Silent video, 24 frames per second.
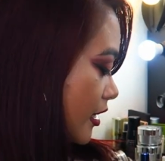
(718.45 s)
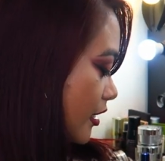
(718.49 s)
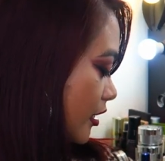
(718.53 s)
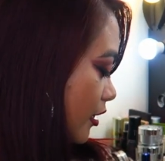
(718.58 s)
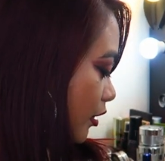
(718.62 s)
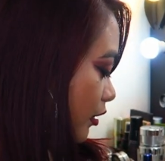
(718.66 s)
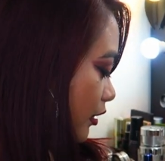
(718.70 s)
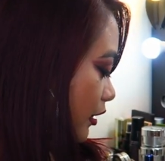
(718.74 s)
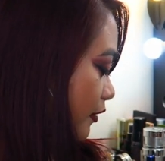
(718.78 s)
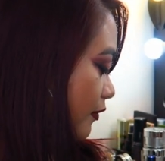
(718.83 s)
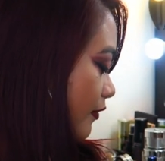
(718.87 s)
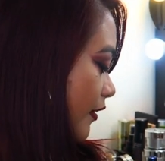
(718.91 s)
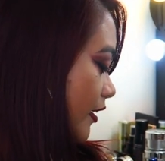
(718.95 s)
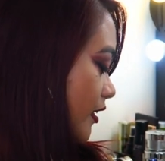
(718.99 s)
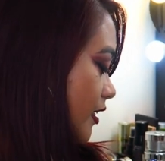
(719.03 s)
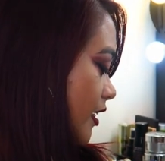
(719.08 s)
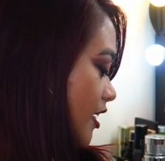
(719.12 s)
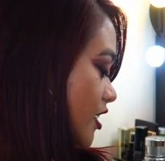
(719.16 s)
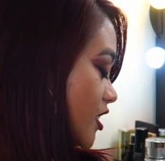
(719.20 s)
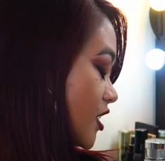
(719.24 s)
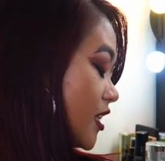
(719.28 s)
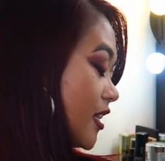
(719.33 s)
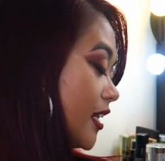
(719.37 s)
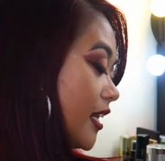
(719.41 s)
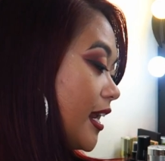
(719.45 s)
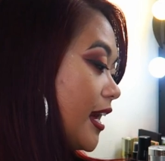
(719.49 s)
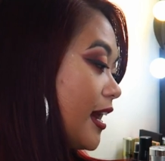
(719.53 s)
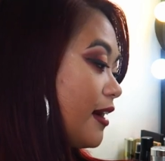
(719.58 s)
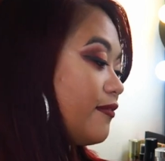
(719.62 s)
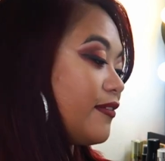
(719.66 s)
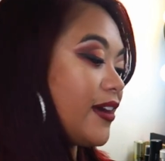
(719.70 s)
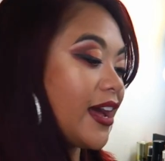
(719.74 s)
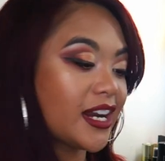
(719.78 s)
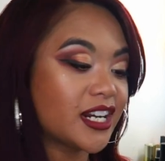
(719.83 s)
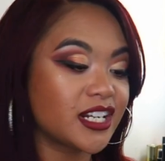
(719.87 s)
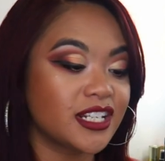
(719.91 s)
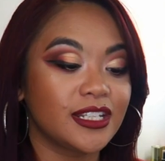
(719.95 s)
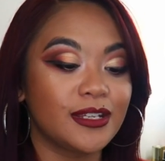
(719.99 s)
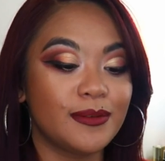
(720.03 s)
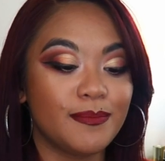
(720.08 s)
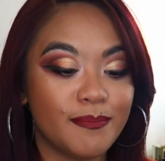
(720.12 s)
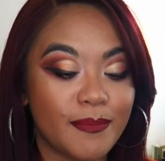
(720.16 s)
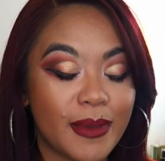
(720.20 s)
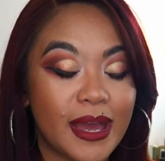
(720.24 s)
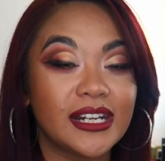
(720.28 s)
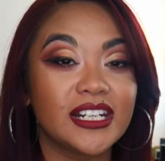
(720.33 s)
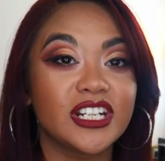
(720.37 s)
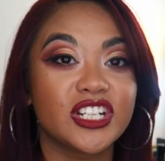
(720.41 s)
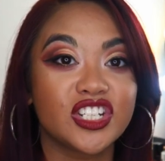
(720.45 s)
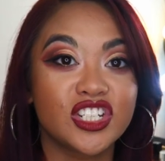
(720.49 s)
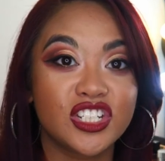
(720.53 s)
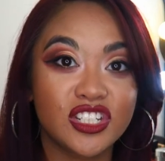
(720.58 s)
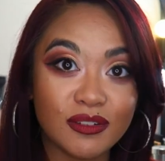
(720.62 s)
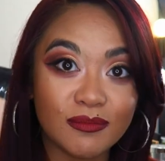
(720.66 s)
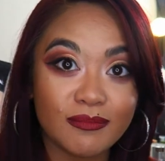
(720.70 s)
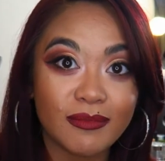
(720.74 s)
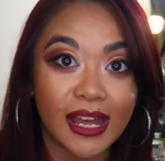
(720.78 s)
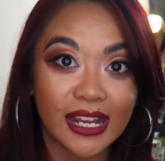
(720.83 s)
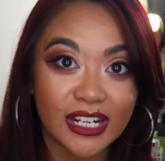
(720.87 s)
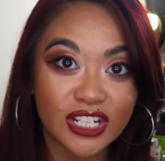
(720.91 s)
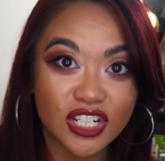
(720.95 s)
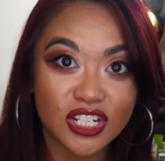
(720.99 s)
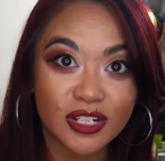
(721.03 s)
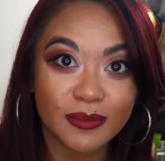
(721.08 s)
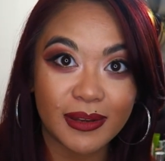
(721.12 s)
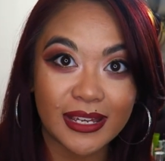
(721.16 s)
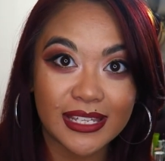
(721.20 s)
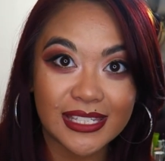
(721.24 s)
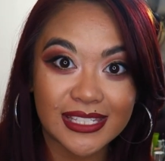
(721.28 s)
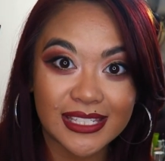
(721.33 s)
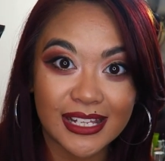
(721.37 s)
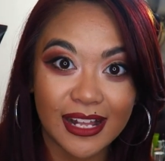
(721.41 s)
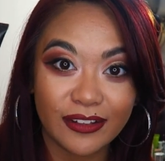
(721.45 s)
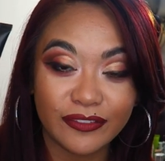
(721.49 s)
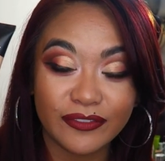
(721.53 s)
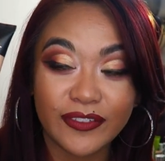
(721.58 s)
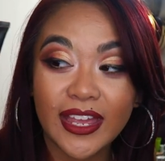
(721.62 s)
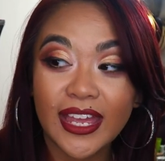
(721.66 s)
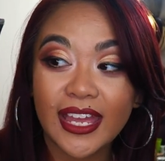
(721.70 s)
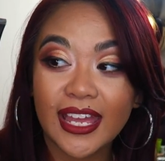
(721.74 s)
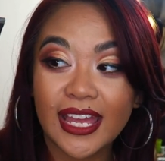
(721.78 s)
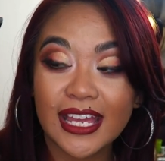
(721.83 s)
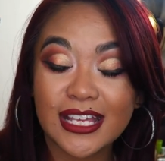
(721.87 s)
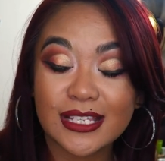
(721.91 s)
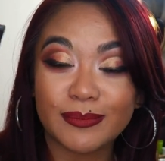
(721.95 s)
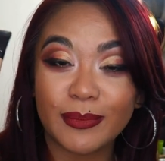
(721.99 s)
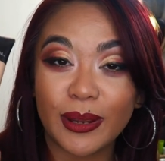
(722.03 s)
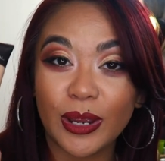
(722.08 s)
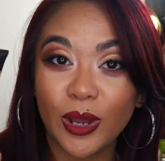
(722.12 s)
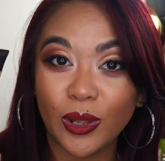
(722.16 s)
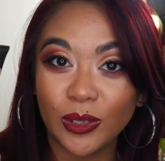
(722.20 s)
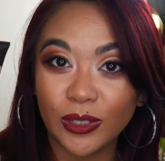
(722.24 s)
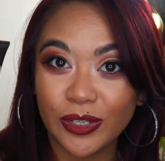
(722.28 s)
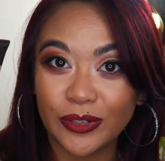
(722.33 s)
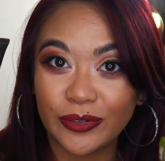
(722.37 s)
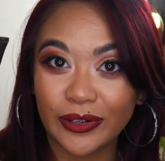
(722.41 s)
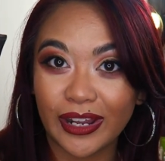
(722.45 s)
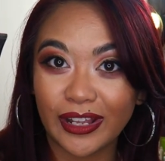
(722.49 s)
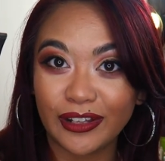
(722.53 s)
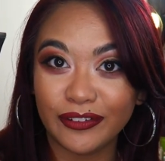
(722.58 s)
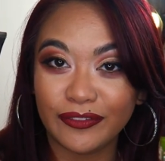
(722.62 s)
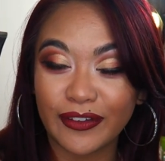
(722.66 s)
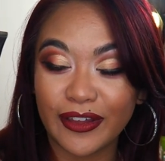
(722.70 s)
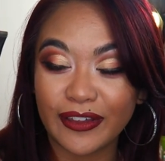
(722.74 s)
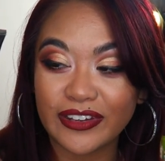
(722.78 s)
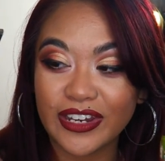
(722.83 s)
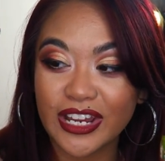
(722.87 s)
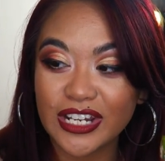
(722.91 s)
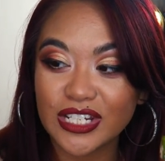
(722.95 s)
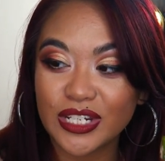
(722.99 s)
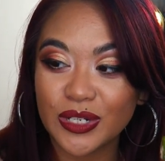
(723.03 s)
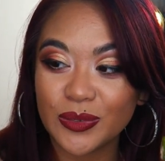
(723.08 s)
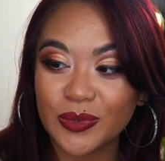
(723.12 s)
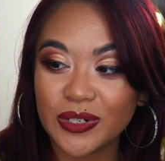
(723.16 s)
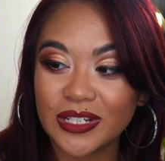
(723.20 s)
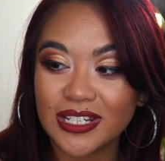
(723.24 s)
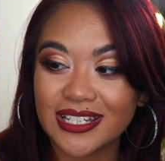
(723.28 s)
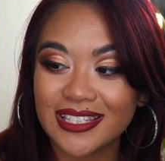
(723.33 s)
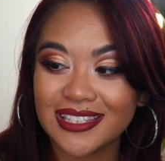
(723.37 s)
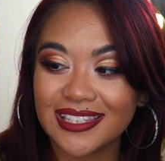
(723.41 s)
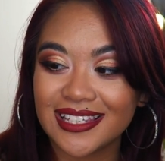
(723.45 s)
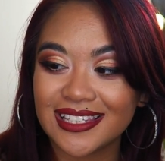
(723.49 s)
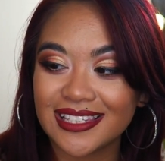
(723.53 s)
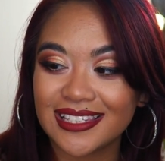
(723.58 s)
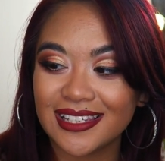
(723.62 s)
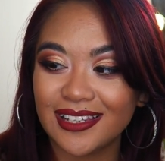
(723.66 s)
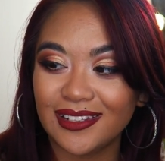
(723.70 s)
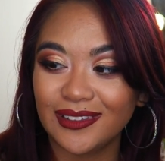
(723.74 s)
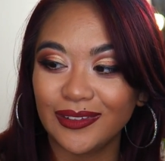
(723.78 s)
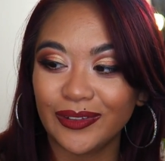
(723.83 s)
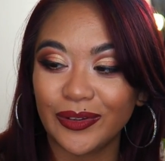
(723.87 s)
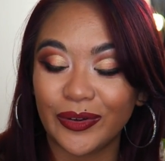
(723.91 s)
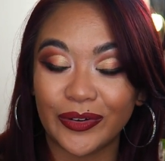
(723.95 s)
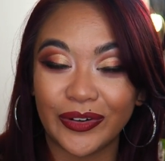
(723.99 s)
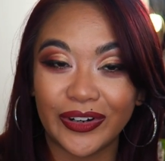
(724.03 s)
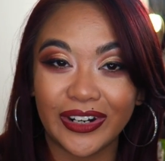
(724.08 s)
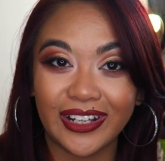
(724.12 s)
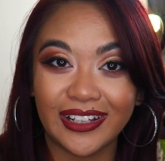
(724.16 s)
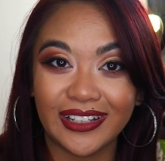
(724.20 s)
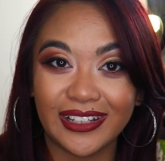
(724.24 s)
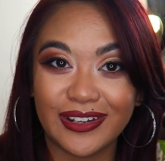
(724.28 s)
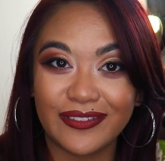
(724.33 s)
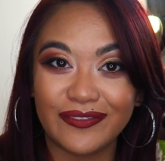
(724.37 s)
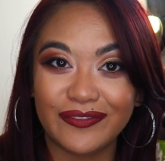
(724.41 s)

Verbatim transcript: The only foundation that I have actually managed to match to myself is my Holy Grail foundation, which is this L'Oreal